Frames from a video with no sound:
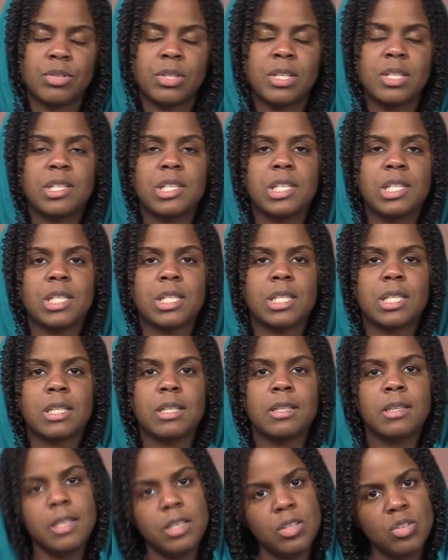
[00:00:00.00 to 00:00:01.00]

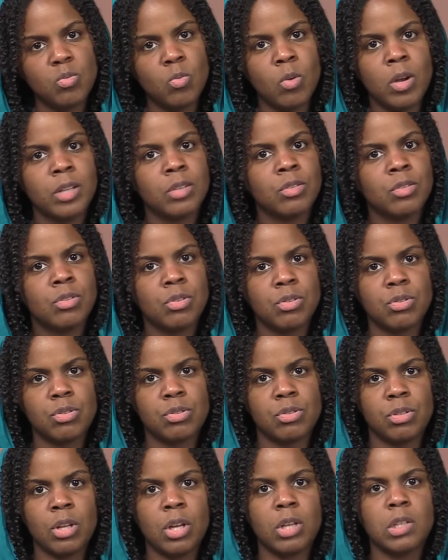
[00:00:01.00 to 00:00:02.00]
this one
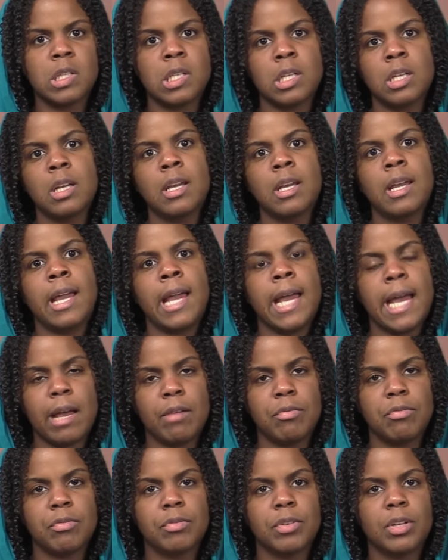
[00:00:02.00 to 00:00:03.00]
does not
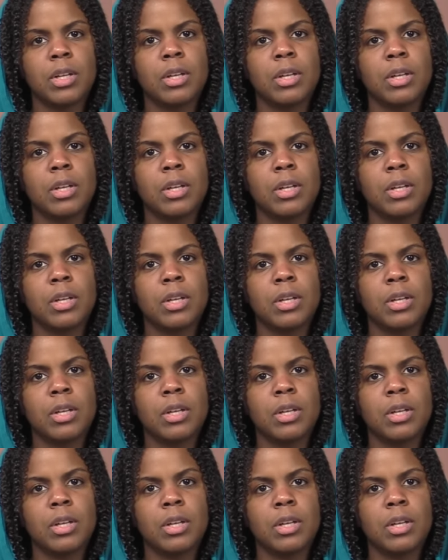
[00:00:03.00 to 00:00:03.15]
have.